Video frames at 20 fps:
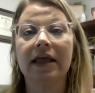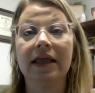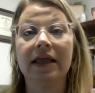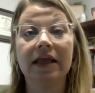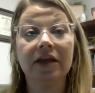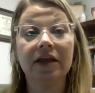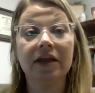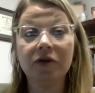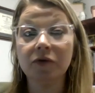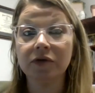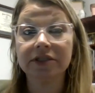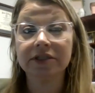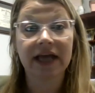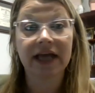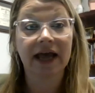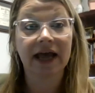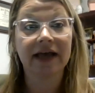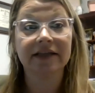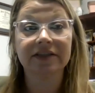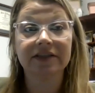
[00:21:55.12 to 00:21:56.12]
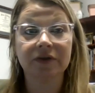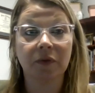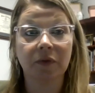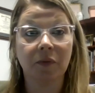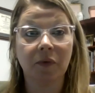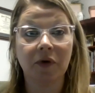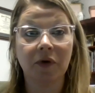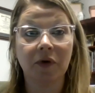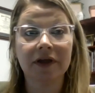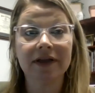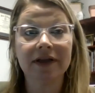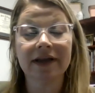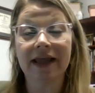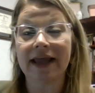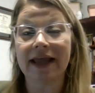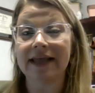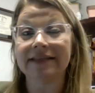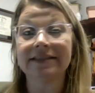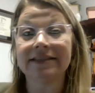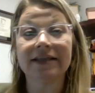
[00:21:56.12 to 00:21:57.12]
In your task one,
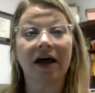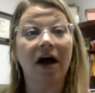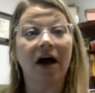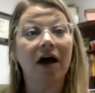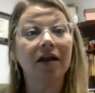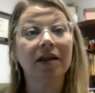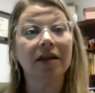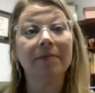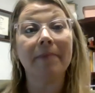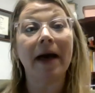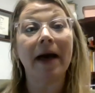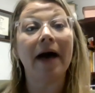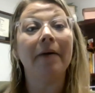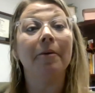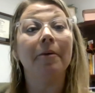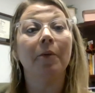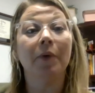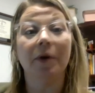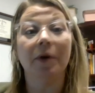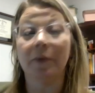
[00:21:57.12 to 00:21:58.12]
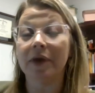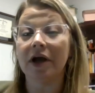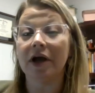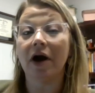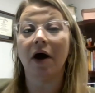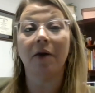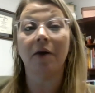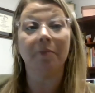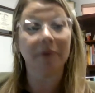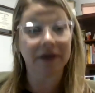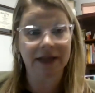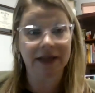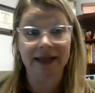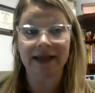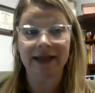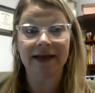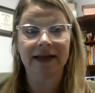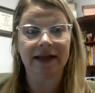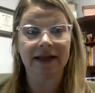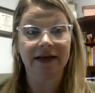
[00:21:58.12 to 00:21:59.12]
it's all about what we call
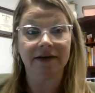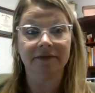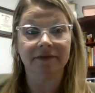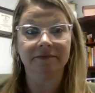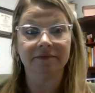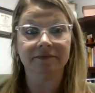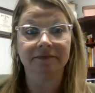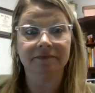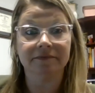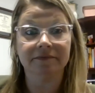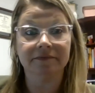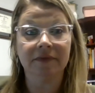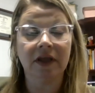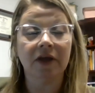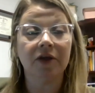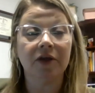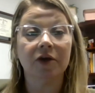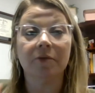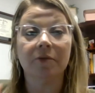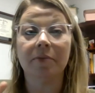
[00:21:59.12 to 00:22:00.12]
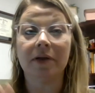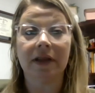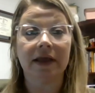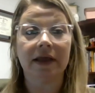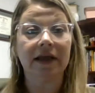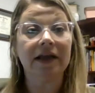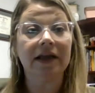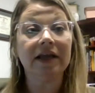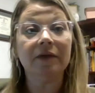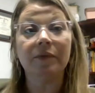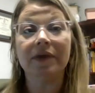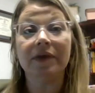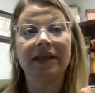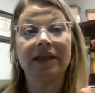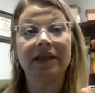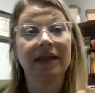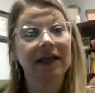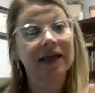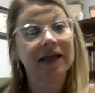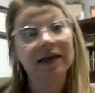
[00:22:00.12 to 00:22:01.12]
planning. You're planning with
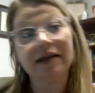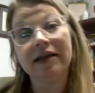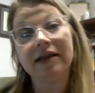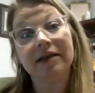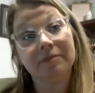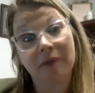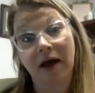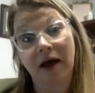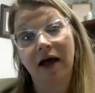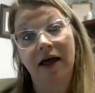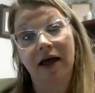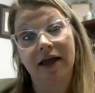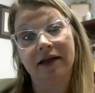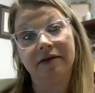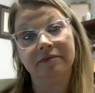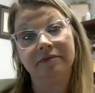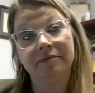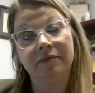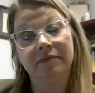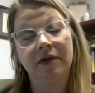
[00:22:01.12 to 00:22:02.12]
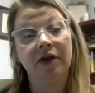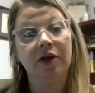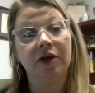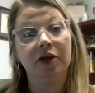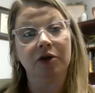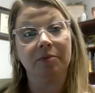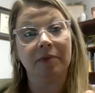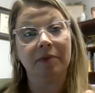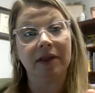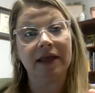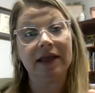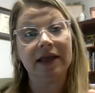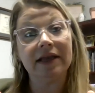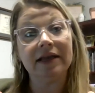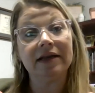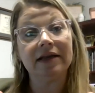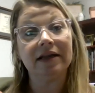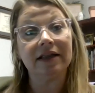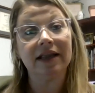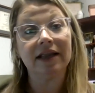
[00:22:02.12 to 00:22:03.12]
end in mind. You're
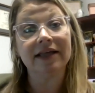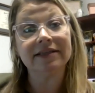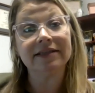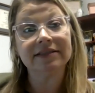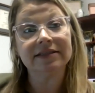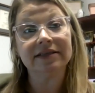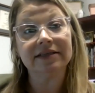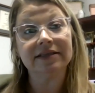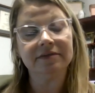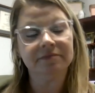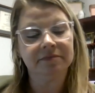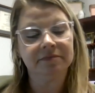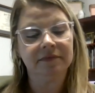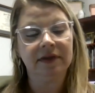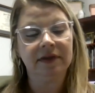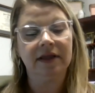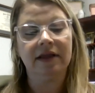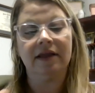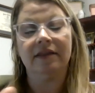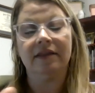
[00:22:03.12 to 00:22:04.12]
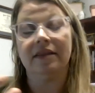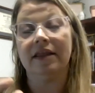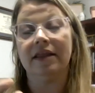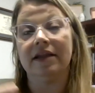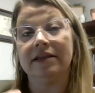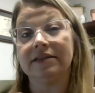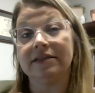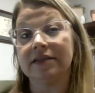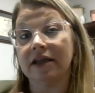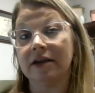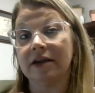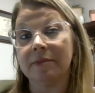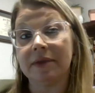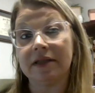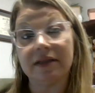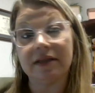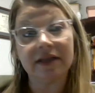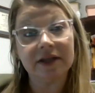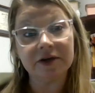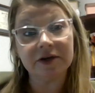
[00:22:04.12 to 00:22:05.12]
planning a lesson that is going to
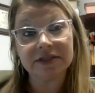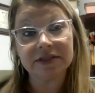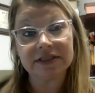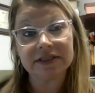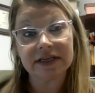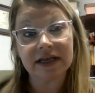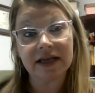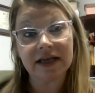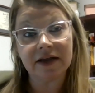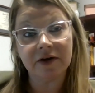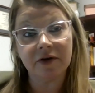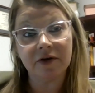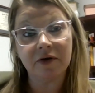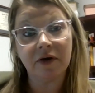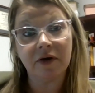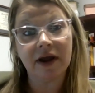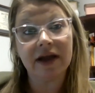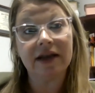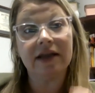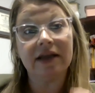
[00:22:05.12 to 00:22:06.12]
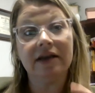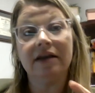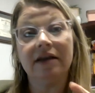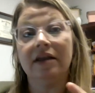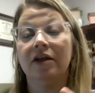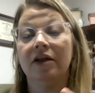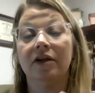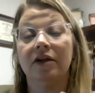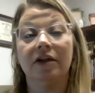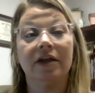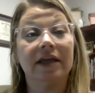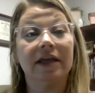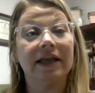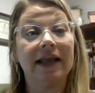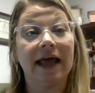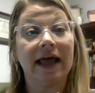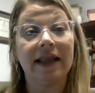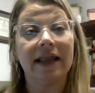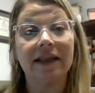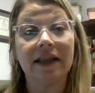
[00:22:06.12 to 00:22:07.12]
be literacy integrating,
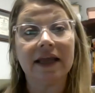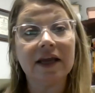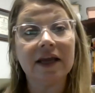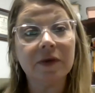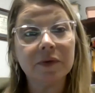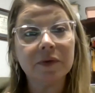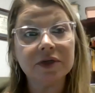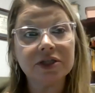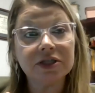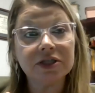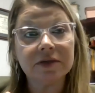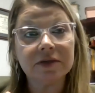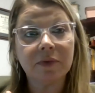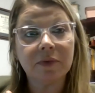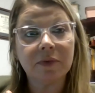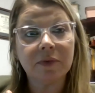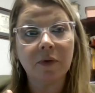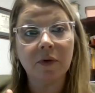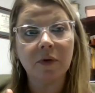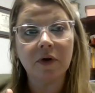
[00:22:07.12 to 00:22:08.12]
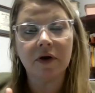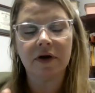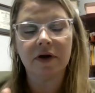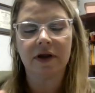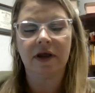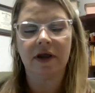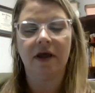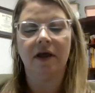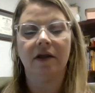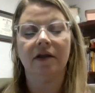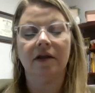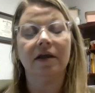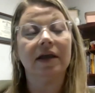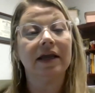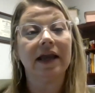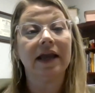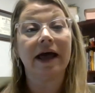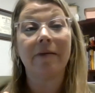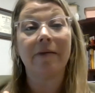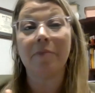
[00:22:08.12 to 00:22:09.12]
looking at language support,
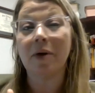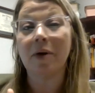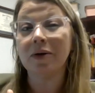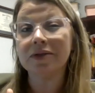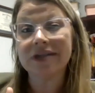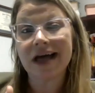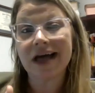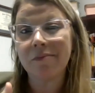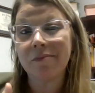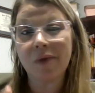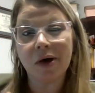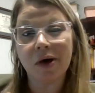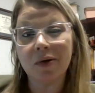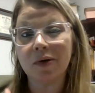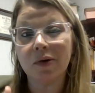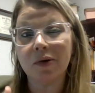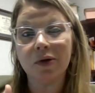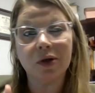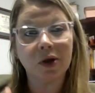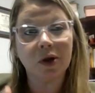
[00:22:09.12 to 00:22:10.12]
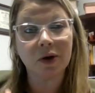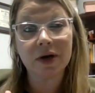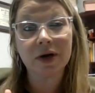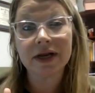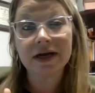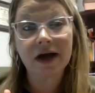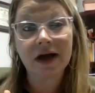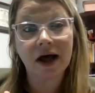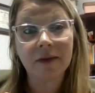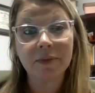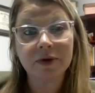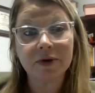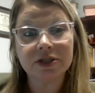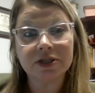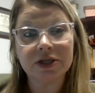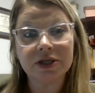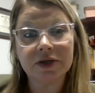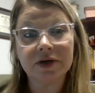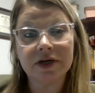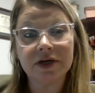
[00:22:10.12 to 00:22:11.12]
looking at multimodal learning
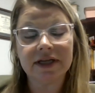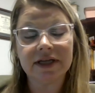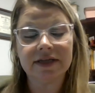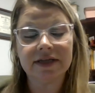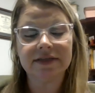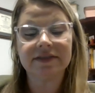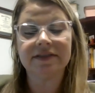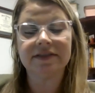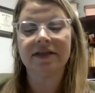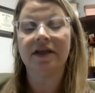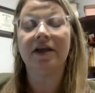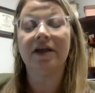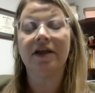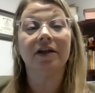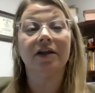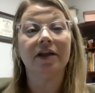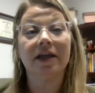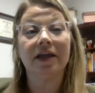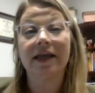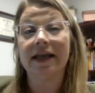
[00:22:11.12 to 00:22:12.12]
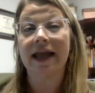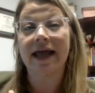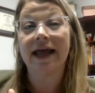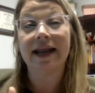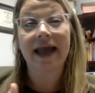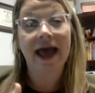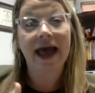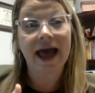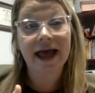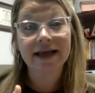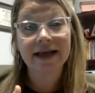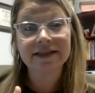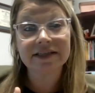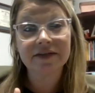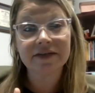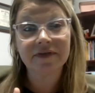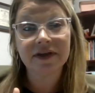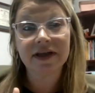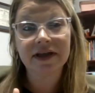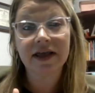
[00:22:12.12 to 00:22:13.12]
opportunities, looking at
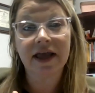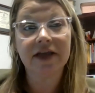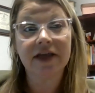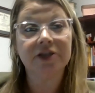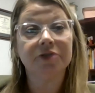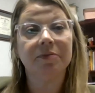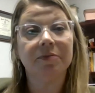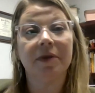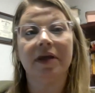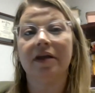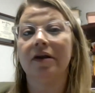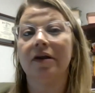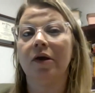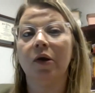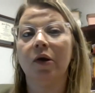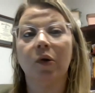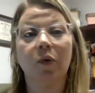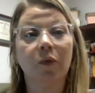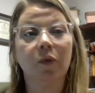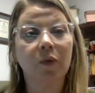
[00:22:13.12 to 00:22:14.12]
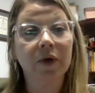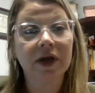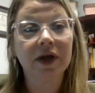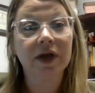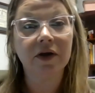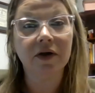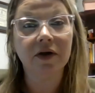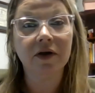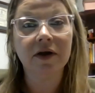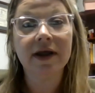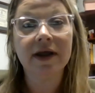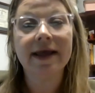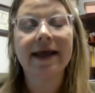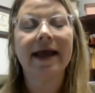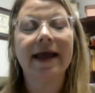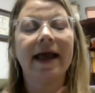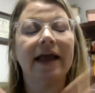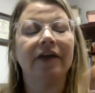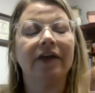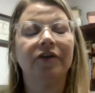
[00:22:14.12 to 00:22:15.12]
active engagement, rigor,
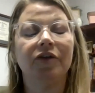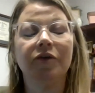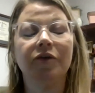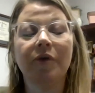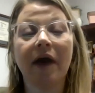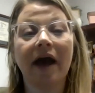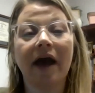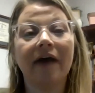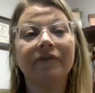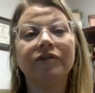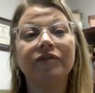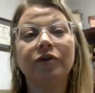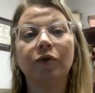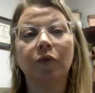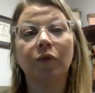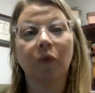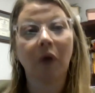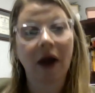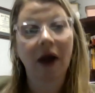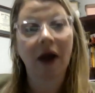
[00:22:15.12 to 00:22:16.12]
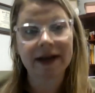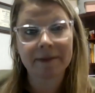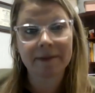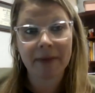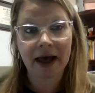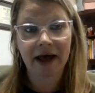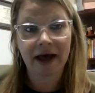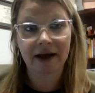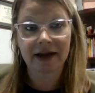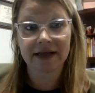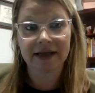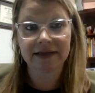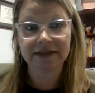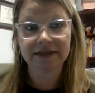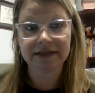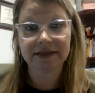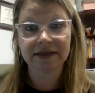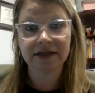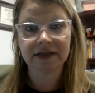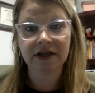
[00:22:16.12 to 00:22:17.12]
and you have to write about
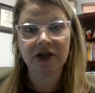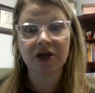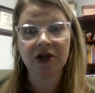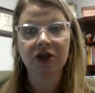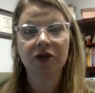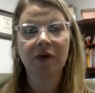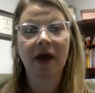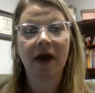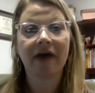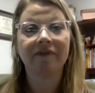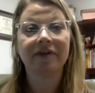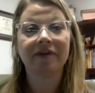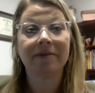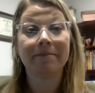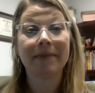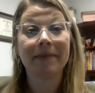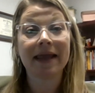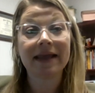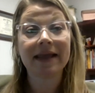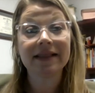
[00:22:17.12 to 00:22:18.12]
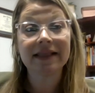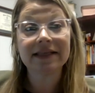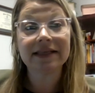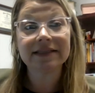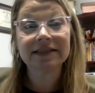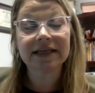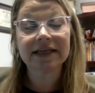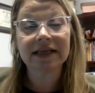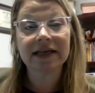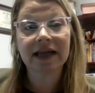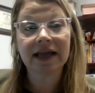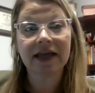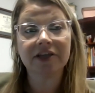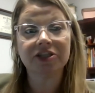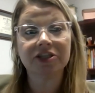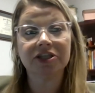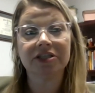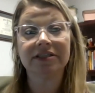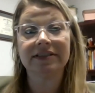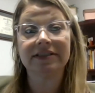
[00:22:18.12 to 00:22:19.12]
it. You have to make these
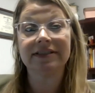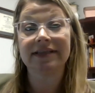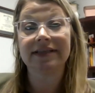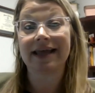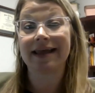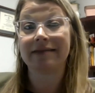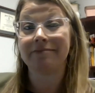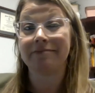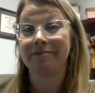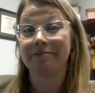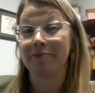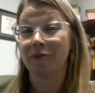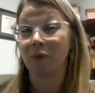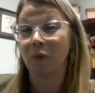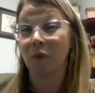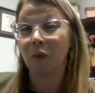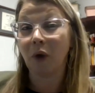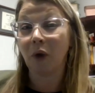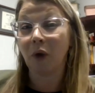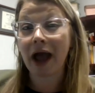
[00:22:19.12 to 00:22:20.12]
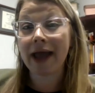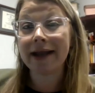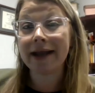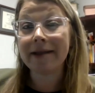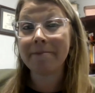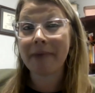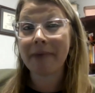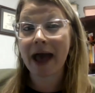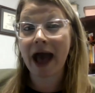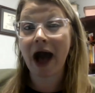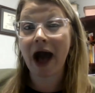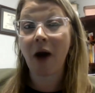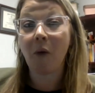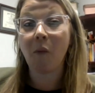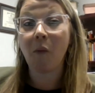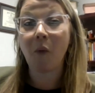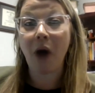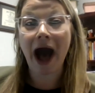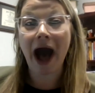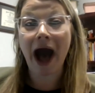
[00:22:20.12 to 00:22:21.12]
connections and write about
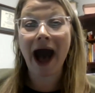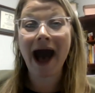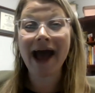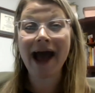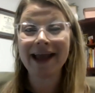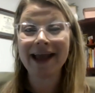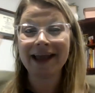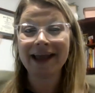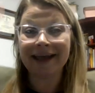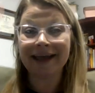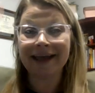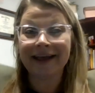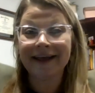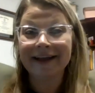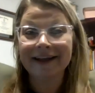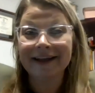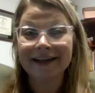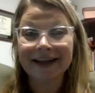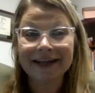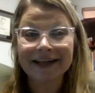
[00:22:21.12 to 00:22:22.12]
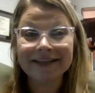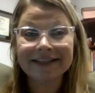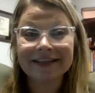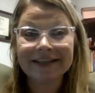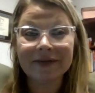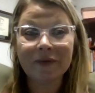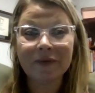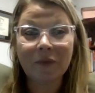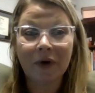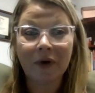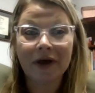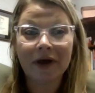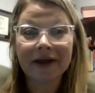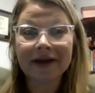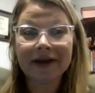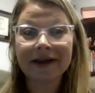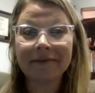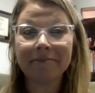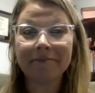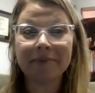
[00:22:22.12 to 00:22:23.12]
why Lesson
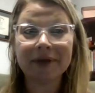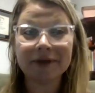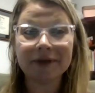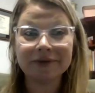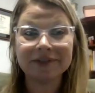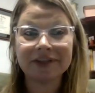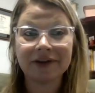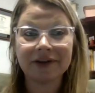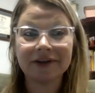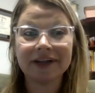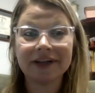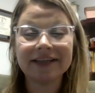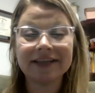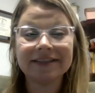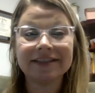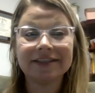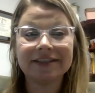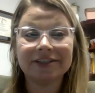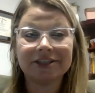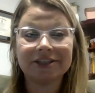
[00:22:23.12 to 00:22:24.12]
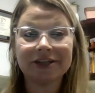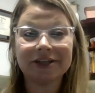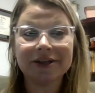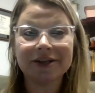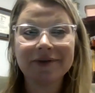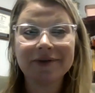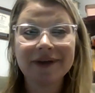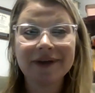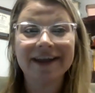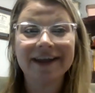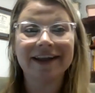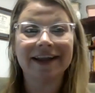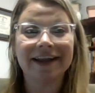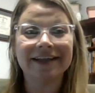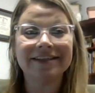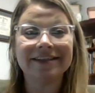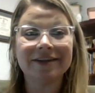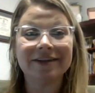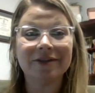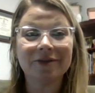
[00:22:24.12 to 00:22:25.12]
one builds on lesson two and
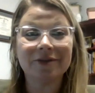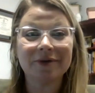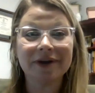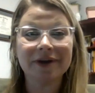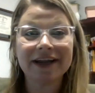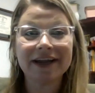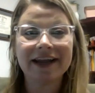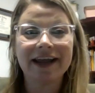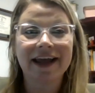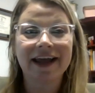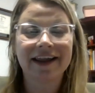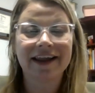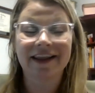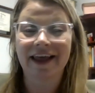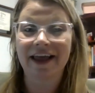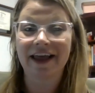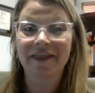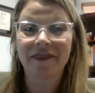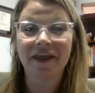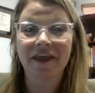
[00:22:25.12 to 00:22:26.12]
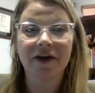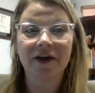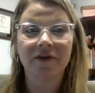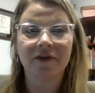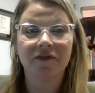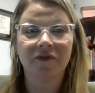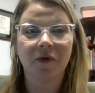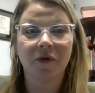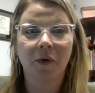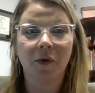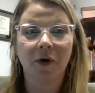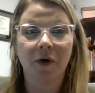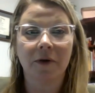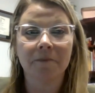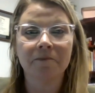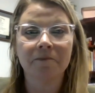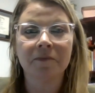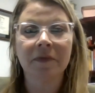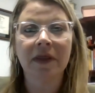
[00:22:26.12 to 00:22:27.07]
lesson three and, and therefore